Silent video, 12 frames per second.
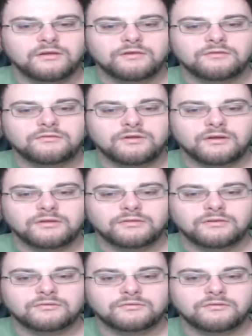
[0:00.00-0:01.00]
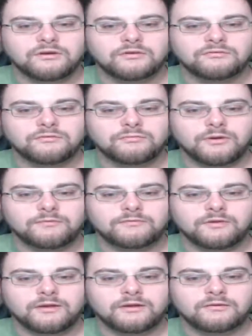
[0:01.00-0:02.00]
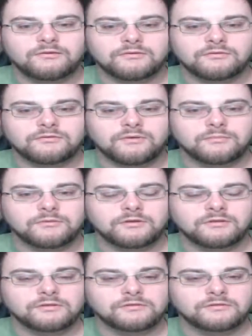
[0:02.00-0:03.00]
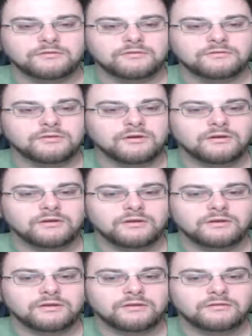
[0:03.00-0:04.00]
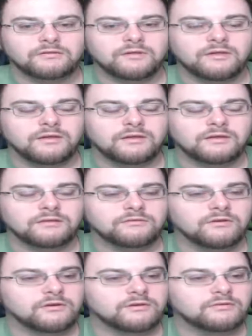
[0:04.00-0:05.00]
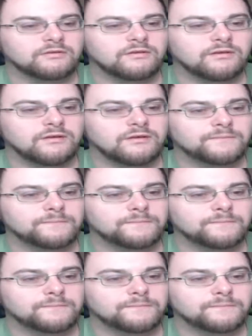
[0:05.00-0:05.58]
Striking those stars with puffs of air and disrupting the target uh, target's ki,